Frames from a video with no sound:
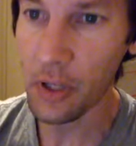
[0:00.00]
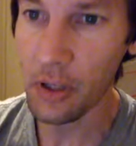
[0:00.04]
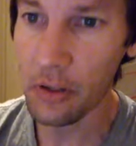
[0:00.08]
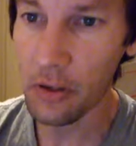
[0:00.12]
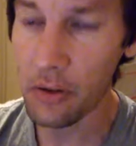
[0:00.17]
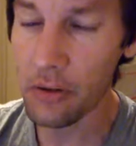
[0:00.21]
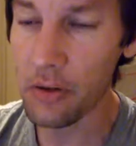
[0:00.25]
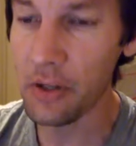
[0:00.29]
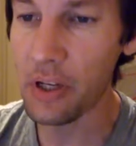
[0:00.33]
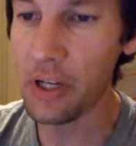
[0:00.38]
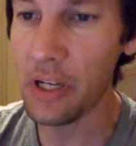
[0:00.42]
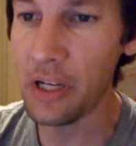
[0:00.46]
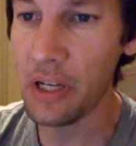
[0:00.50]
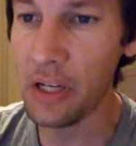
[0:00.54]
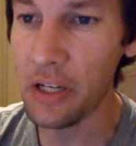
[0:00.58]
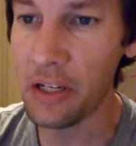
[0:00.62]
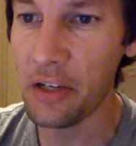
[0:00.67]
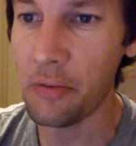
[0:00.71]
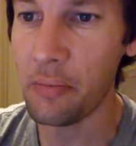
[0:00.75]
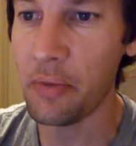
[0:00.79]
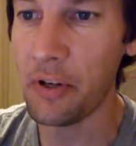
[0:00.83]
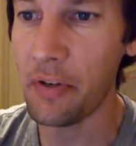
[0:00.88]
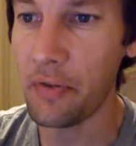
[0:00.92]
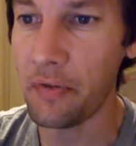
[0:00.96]
You need
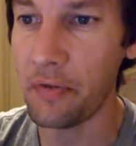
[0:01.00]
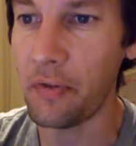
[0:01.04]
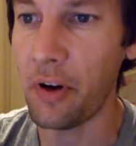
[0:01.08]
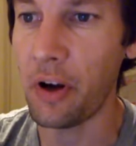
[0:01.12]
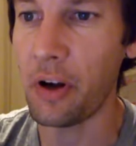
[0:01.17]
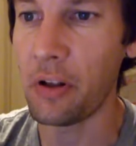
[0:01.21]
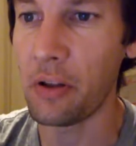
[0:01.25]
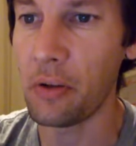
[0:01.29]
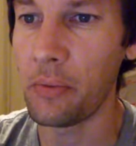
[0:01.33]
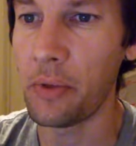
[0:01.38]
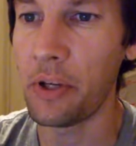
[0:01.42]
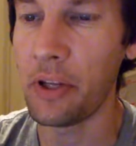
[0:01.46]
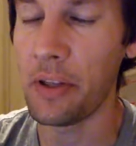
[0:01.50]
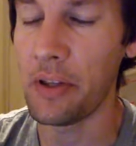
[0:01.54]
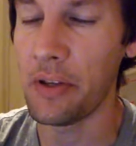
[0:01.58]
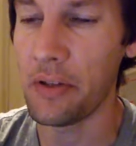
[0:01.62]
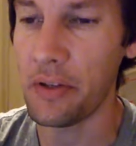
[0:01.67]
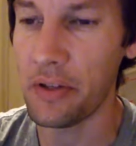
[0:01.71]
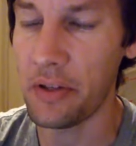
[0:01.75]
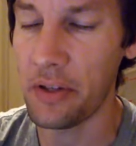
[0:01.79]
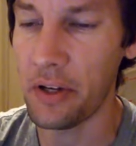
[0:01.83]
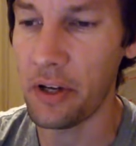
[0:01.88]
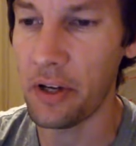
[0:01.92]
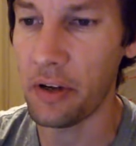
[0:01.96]
to be following this
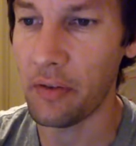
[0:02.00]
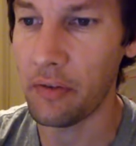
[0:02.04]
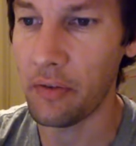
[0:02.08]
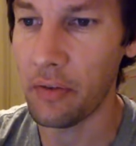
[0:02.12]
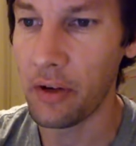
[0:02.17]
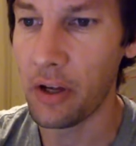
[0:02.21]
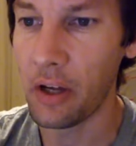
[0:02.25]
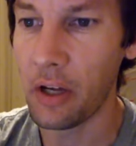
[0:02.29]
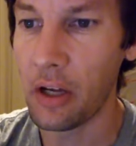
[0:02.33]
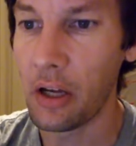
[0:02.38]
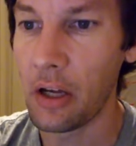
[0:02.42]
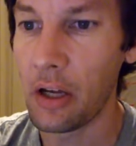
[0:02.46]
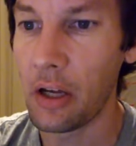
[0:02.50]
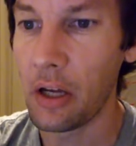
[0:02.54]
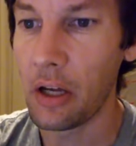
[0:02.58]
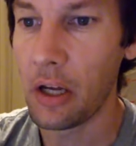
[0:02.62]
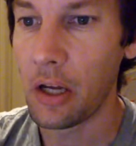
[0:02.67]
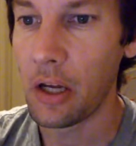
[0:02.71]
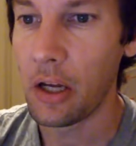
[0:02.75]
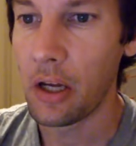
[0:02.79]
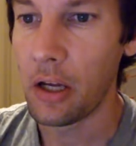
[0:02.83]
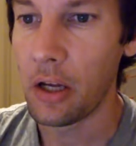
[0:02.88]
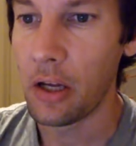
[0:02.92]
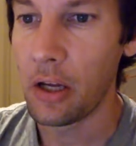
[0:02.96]
stuff.
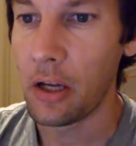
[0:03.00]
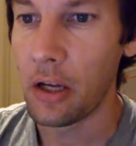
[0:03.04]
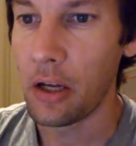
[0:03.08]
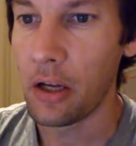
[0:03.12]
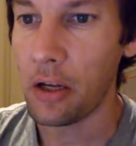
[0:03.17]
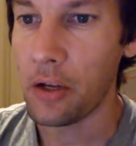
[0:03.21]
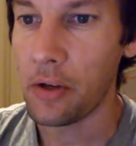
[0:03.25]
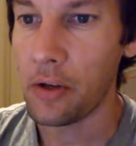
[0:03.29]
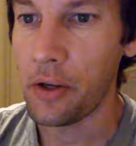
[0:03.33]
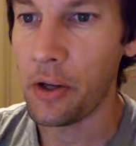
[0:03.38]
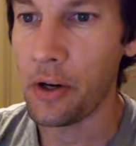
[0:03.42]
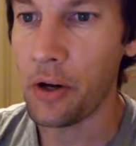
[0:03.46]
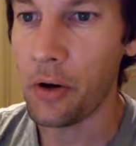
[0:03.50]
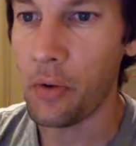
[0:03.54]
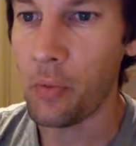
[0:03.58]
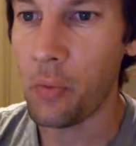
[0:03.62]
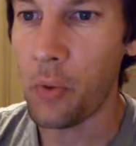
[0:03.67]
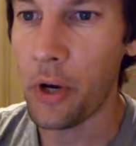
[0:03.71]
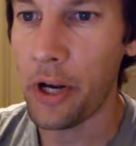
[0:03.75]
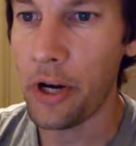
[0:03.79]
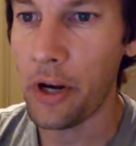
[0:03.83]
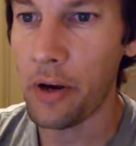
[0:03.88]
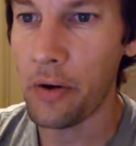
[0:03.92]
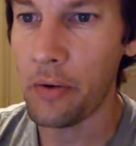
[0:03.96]

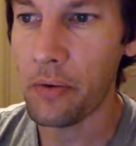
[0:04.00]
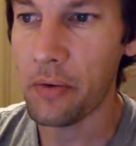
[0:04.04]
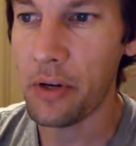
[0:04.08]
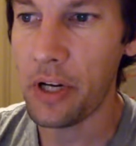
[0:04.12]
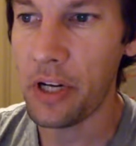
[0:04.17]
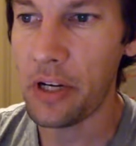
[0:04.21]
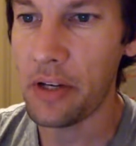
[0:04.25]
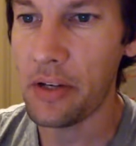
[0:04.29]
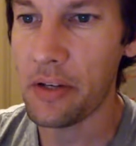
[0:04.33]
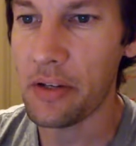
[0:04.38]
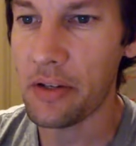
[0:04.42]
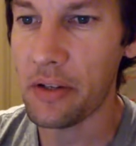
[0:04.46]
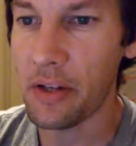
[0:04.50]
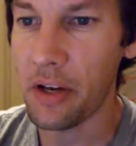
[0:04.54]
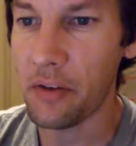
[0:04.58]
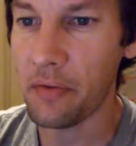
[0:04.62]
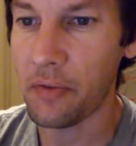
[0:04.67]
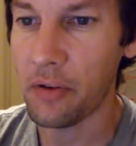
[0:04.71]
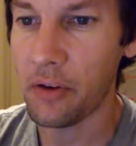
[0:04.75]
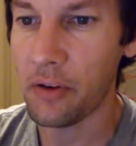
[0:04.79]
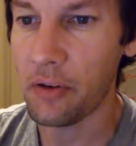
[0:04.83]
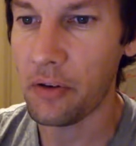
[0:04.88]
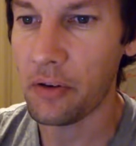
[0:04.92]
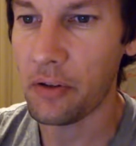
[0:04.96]
We don't need to
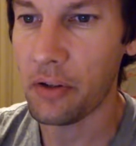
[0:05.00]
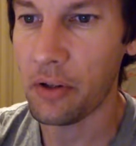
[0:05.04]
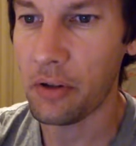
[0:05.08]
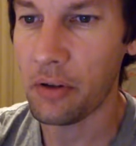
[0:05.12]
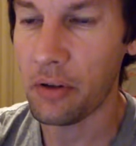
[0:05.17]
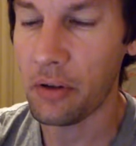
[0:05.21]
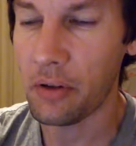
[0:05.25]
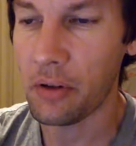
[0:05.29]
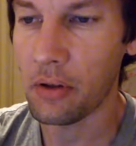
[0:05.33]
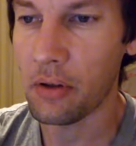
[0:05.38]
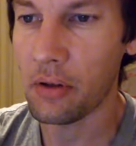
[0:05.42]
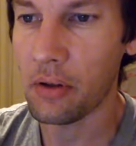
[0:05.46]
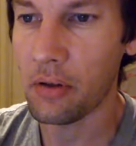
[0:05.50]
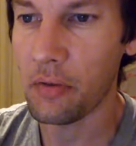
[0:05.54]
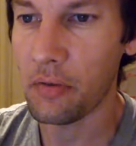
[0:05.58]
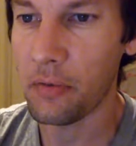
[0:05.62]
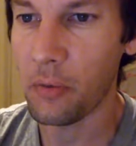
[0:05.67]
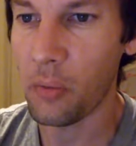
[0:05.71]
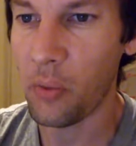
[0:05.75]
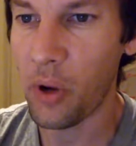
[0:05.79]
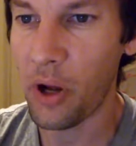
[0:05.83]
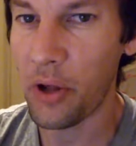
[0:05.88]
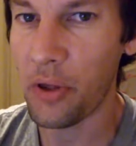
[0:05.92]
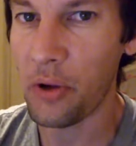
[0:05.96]
suffer to learn
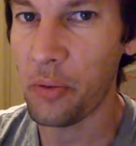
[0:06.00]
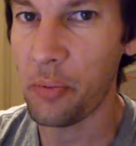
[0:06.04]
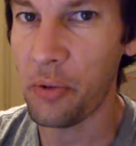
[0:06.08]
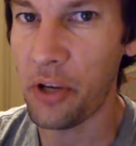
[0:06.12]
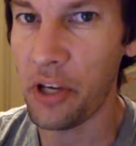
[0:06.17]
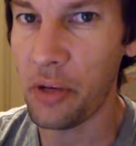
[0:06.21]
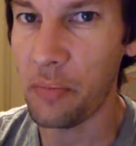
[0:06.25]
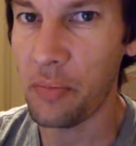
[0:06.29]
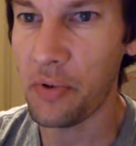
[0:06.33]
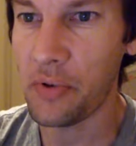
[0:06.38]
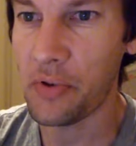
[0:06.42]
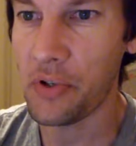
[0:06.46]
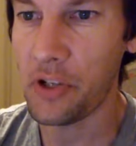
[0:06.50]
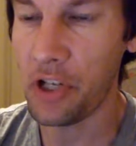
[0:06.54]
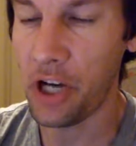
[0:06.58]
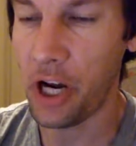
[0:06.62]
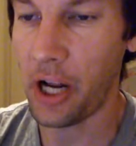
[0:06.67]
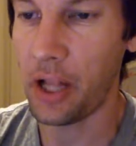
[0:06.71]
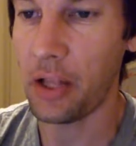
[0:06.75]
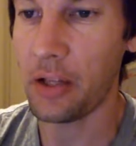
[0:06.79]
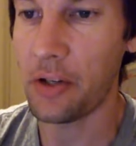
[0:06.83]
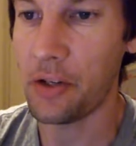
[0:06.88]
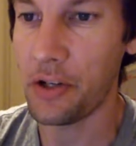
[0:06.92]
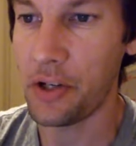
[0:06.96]
from other people's
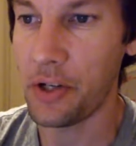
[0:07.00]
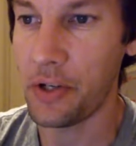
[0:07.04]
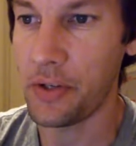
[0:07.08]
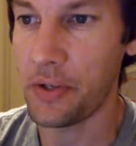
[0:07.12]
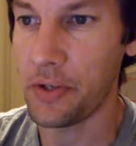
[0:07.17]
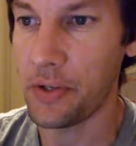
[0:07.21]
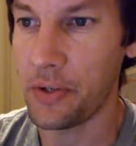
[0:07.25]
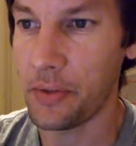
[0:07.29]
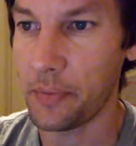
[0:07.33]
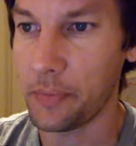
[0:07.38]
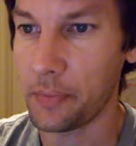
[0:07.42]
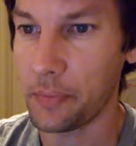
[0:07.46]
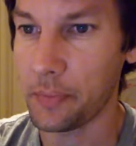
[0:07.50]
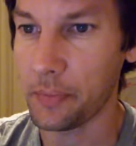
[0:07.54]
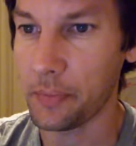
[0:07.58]
challenges.